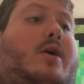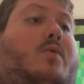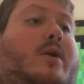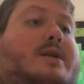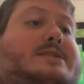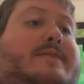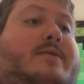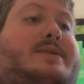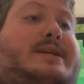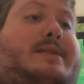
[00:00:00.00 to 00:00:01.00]
O uh, Word and
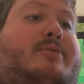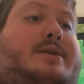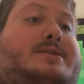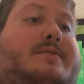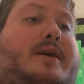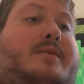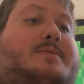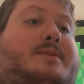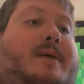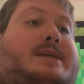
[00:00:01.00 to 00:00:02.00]
Savior. We sing the praises of thy
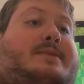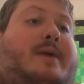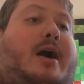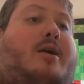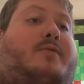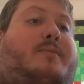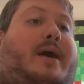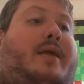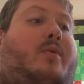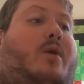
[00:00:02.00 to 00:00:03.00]
surpassing power, for
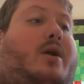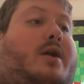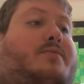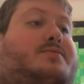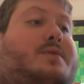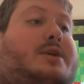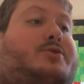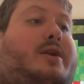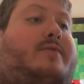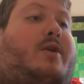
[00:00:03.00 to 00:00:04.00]
by thy word, of, as
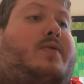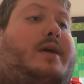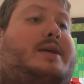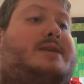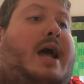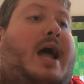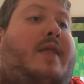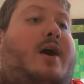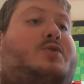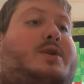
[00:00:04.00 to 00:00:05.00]
creator of all things,
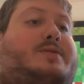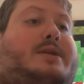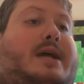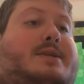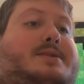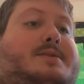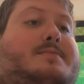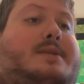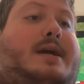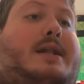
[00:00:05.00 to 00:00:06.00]
thou hast raised the death,
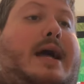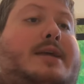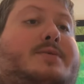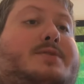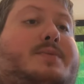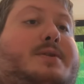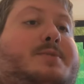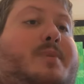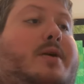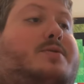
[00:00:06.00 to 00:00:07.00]
dead Lazarus with
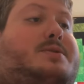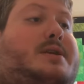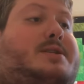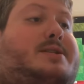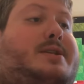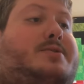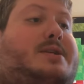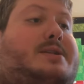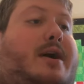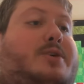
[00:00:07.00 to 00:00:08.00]
his bones and sinews,
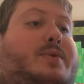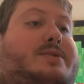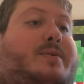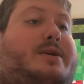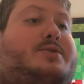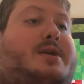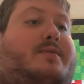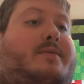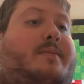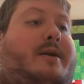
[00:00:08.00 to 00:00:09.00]
as thou hast raised the of
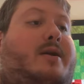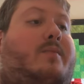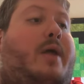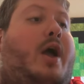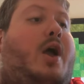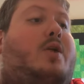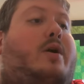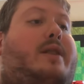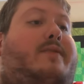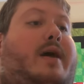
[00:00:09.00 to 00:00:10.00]
son from the bier.
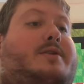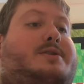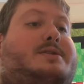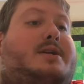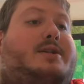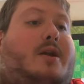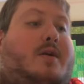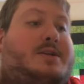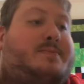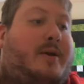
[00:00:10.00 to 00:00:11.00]
Glory to the Father, and to the Son, and to the
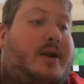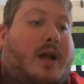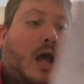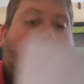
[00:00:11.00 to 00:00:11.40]
Holy Spirit.